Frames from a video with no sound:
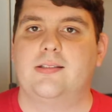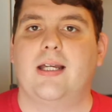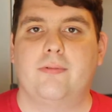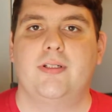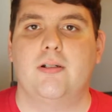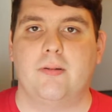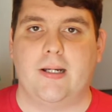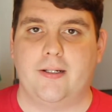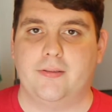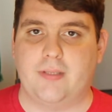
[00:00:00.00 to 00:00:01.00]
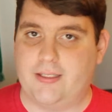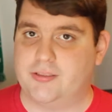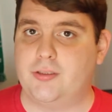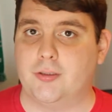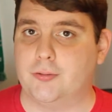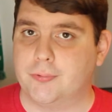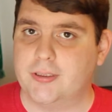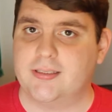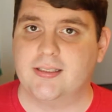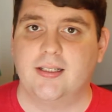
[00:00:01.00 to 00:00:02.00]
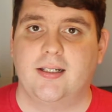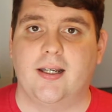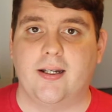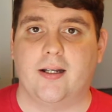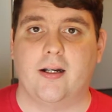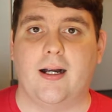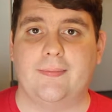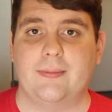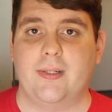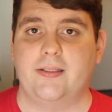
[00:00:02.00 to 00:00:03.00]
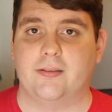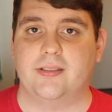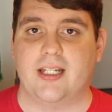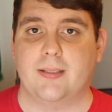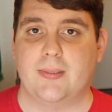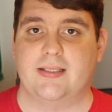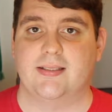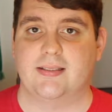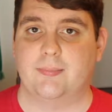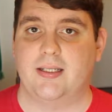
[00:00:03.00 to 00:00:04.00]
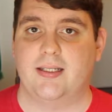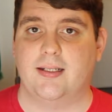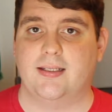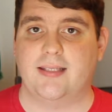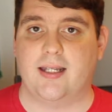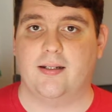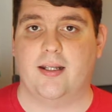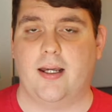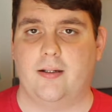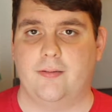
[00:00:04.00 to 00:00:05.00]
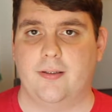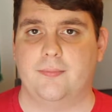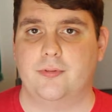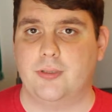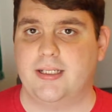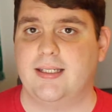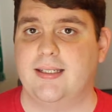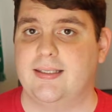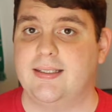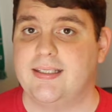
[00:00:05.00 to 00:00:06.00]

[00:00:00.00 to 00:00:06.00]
So now we know how the SQL works and how to optimize our databases to make getting data out of them quick and